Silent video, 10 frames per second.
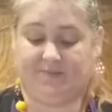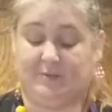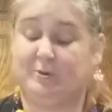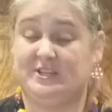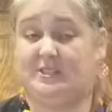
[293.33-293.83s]

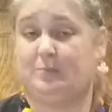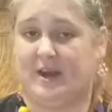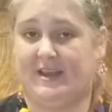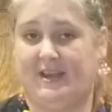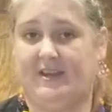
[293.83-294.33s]

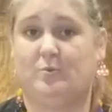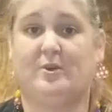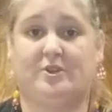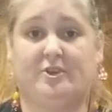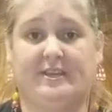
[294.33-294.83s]
pre-sprayed it
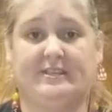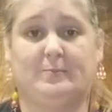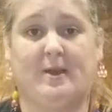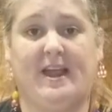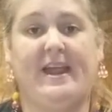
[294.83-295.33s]
with cooking
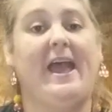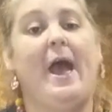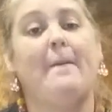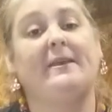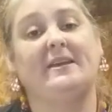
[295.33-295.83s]
spray
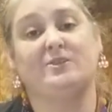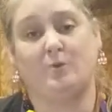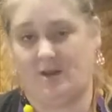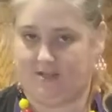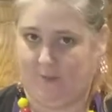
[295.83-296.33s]
because we're
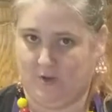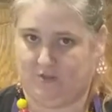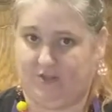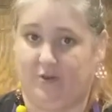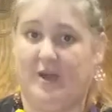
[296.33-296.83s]
not
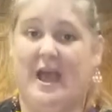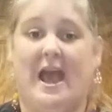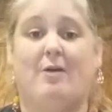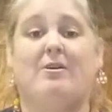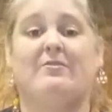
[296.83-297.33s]
supposed to.
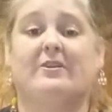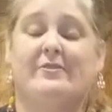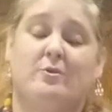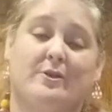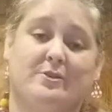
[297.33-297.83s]
However, if
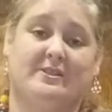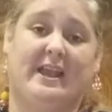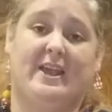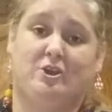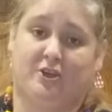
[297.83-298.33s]
you are using
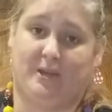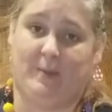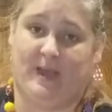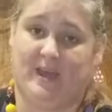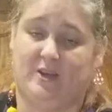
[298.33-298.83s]
a cookie
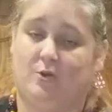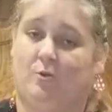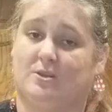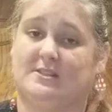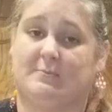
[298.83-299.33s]
pan
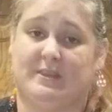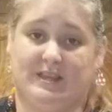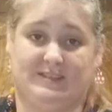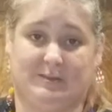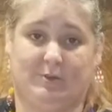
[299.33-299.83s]
or
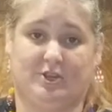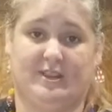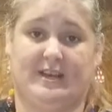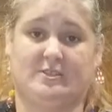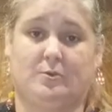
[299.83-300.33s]
something similar to
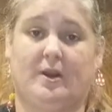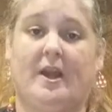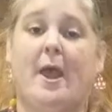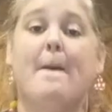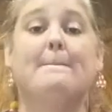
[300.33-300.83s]
that sort,
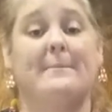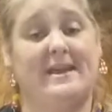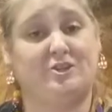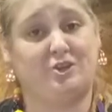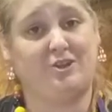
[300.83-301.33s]

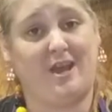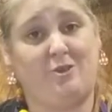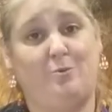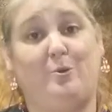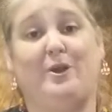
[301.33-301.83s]
make sure that
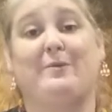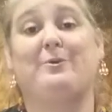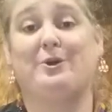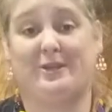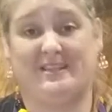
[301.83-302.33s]
you put
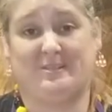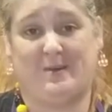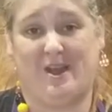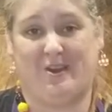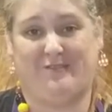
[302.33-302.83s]
cooking
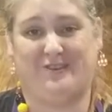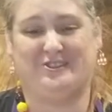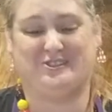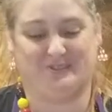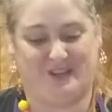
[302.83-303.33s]
spray on it
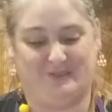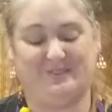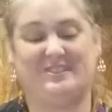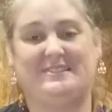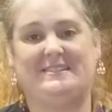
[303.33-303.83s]
first so they
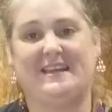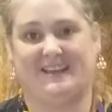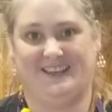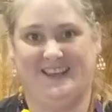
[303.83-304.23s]
don't stick